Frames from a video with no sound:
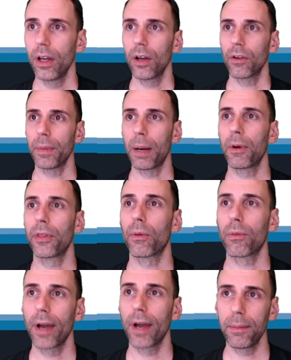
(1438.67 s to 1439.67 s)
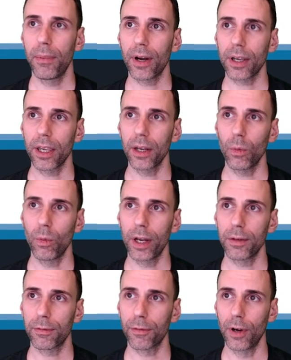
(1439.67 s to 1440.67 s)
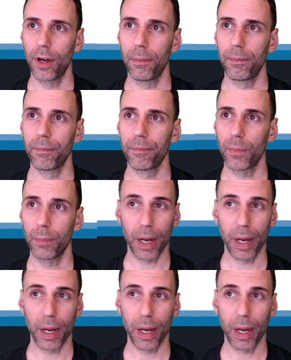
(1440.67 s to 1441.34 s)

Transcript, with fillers: remember the red bucket went from, my